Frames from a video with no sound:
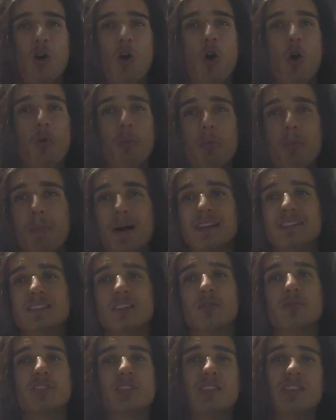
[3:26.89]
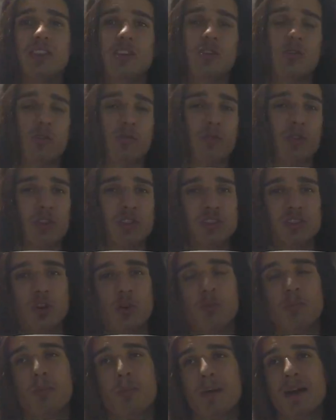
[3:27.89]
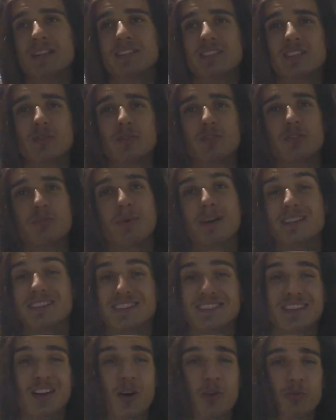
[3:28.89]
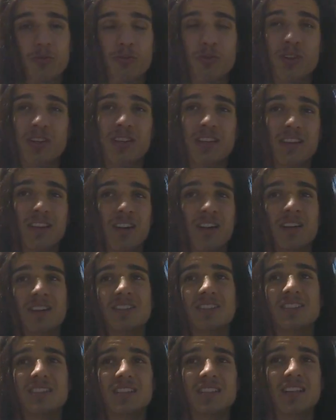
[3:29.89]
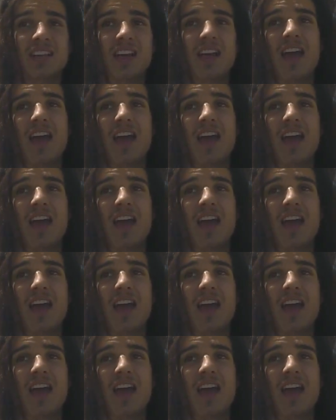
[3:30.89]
open myself to the universe, open myself to myself, really, honestly,